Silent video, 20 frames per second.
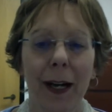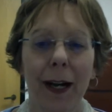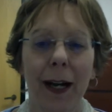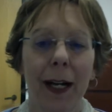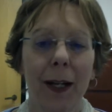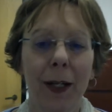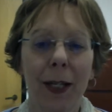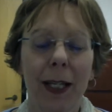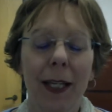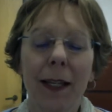
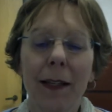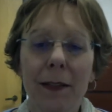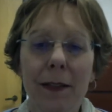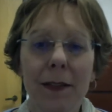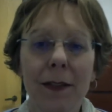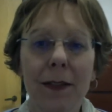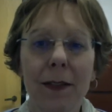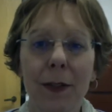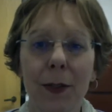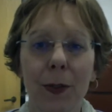I can't
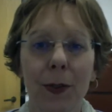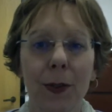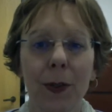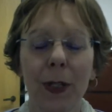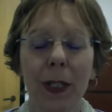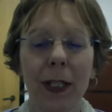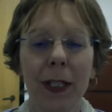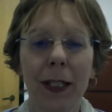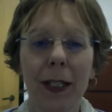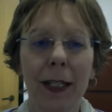see you
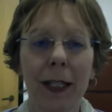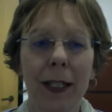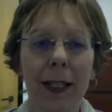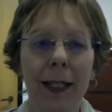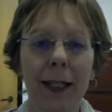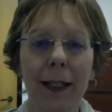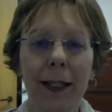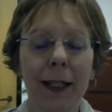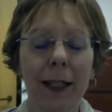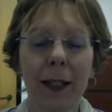and I
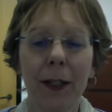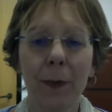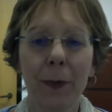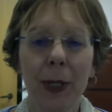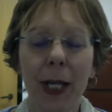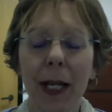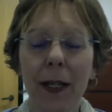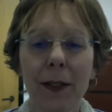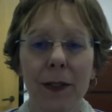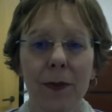can't get any
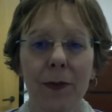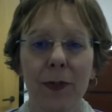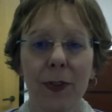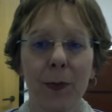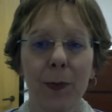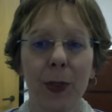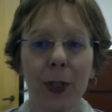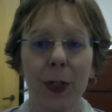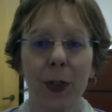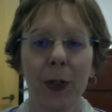reaction
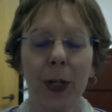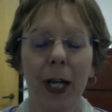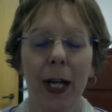from you.